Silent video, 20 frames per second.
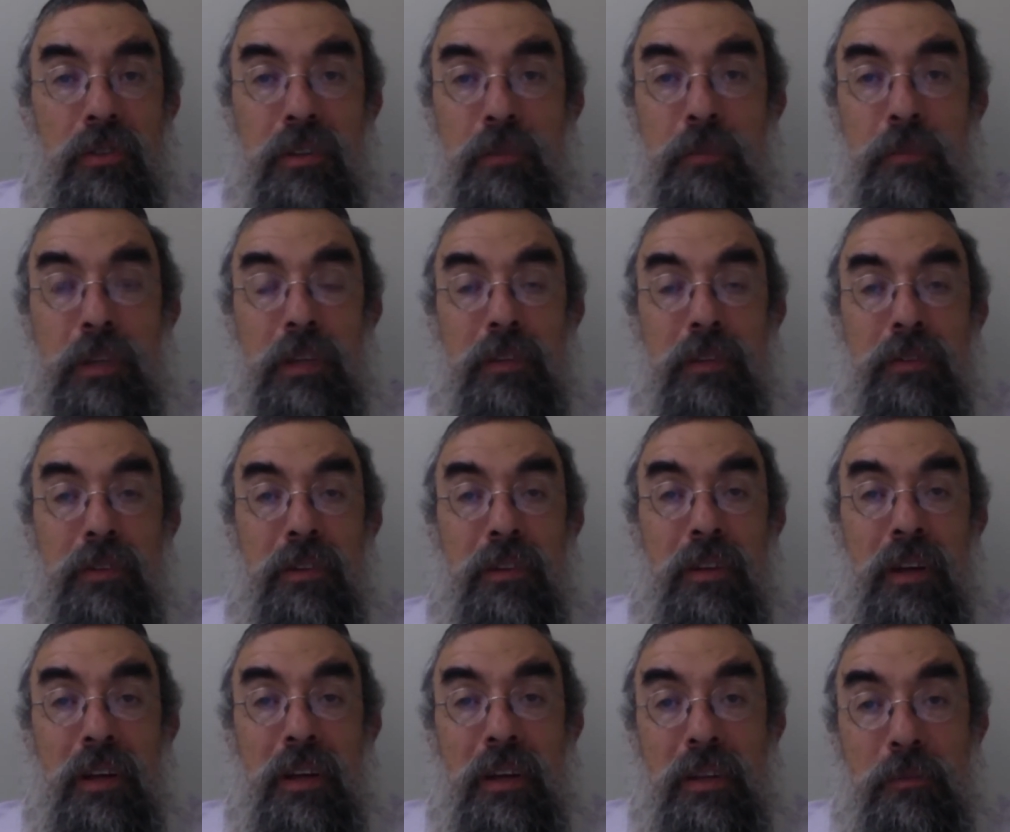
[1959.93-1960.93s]
should
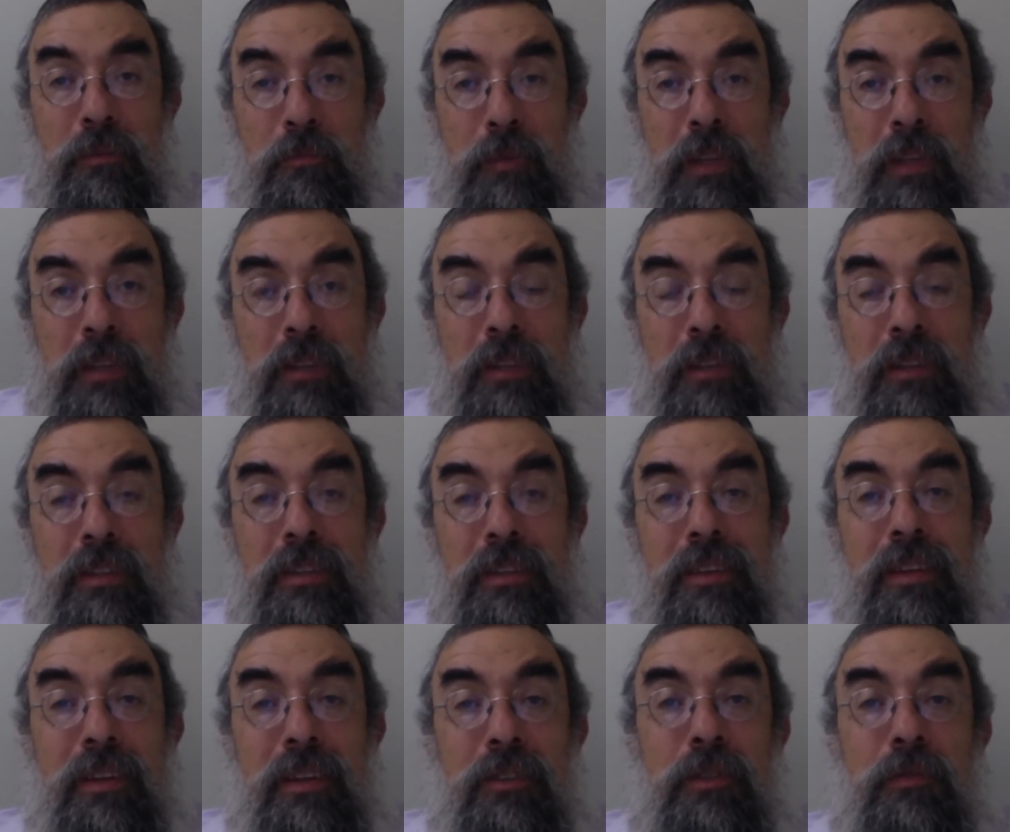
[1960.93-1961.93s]
be prayer, giving
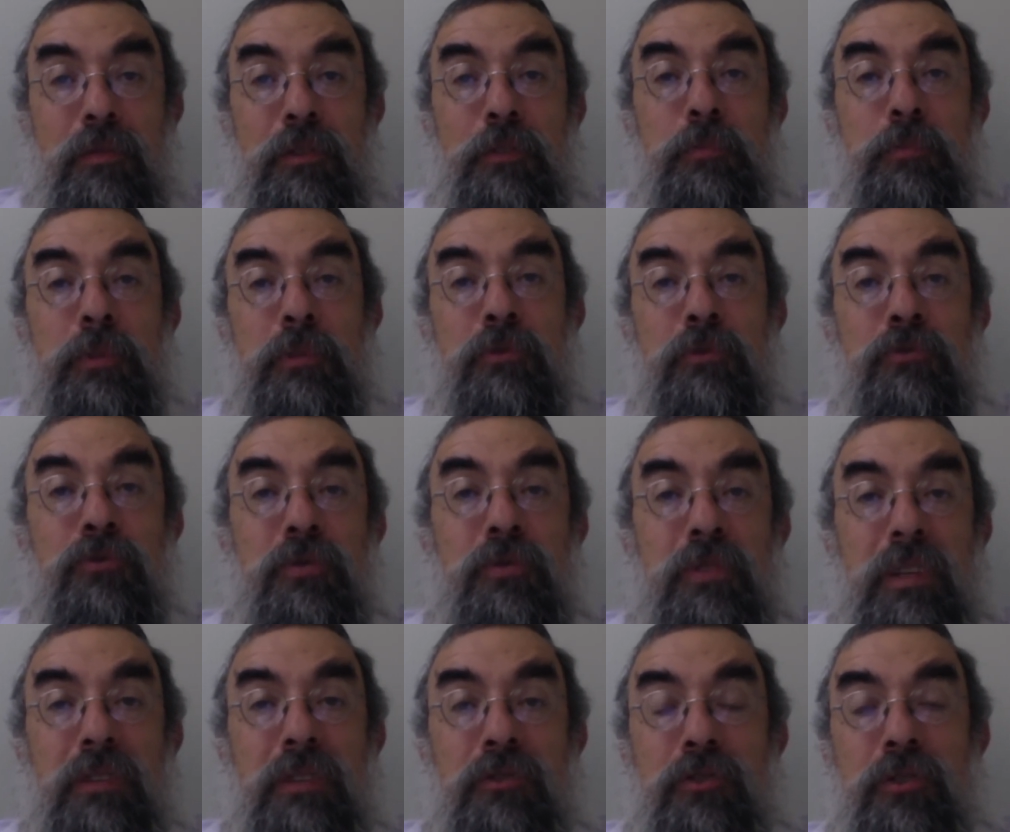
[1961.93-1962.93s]
charity, going to the
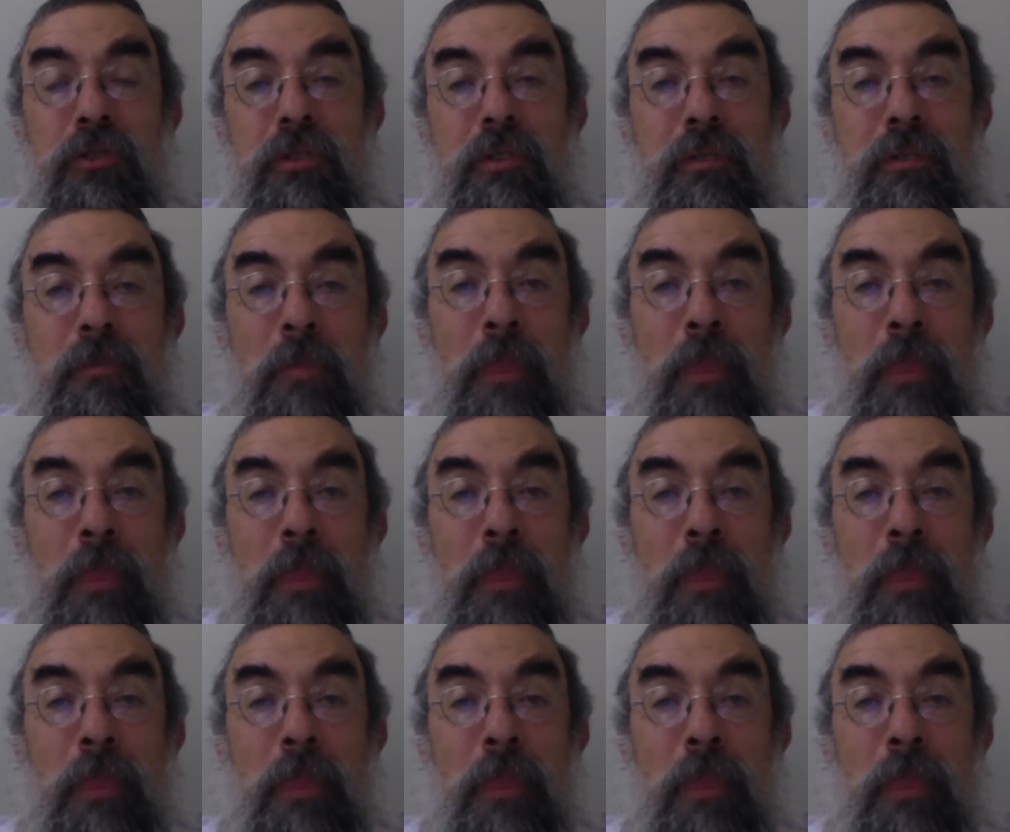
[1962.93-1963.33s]
mikveh,